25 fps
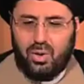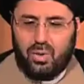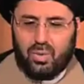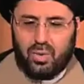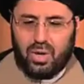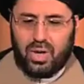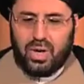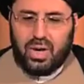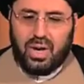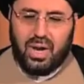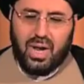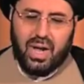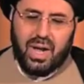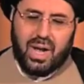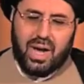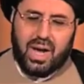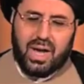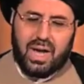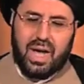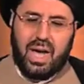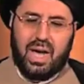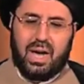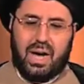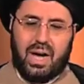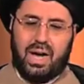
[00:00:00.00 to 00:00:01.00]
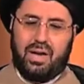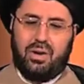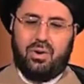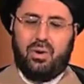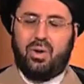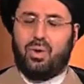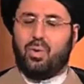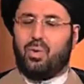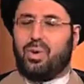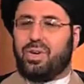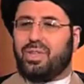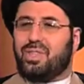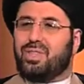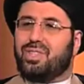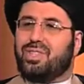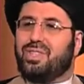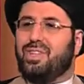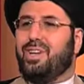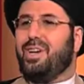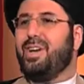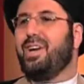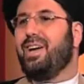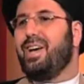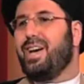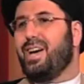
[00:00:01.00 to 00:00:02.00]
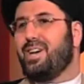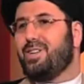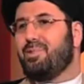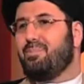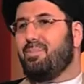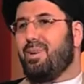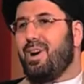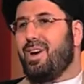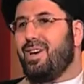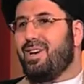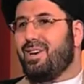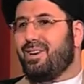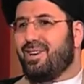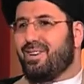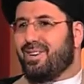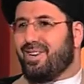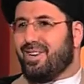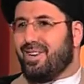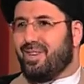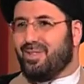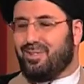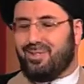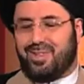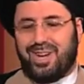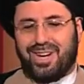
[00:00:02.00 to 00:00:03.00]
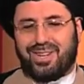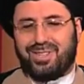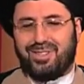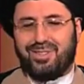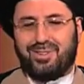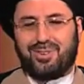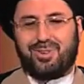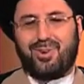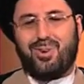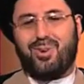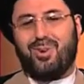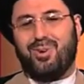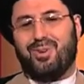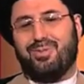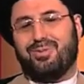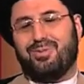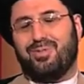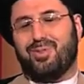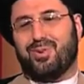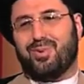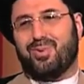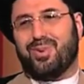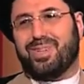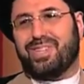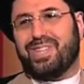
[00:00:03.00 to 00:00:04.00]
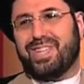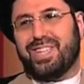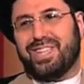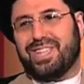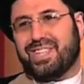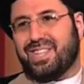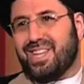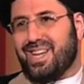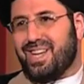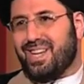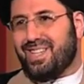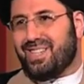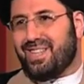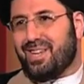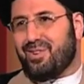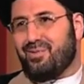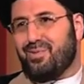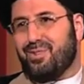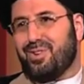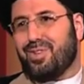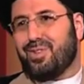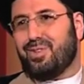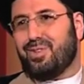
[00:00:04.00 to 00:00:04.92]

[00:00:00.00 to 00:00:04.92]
Well, I, I always admire uh, Dr. Cole for what he says and for,